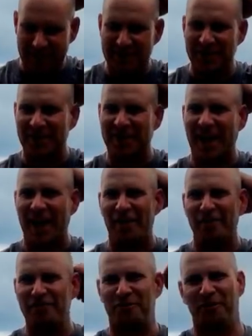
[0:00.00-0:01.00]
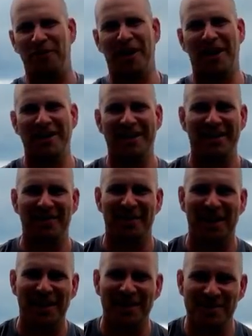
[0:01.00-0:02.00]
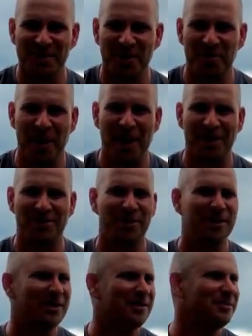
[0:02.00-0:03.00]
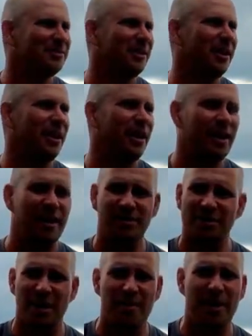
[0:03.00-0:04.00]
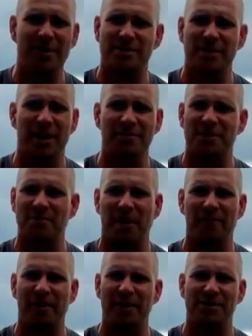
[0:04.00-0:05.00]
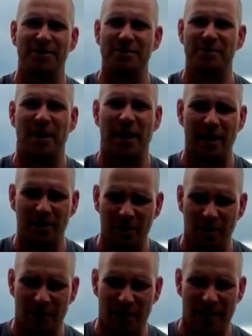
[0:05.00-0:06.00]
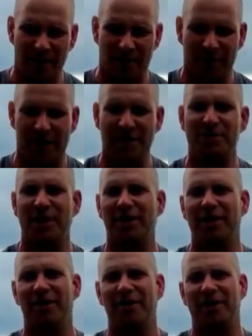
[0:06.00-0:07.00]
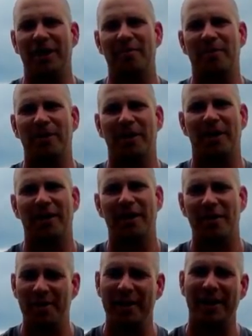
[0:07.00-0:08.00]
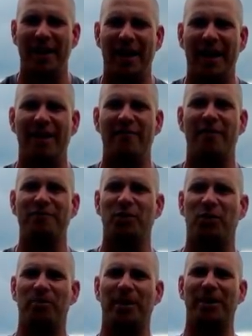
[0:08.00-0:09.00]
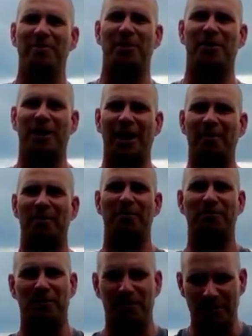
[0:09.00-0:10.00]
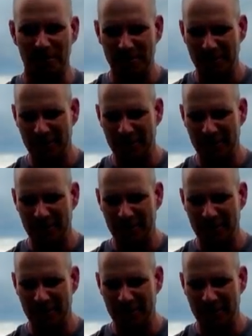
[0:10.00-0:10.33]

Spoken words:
took Calvin for a ride the other day in his new Mack truck. Some of his stuff's in my videos. I don't know if I ever got Jerry on camera or not. I think I have. I've tormented him on camera before.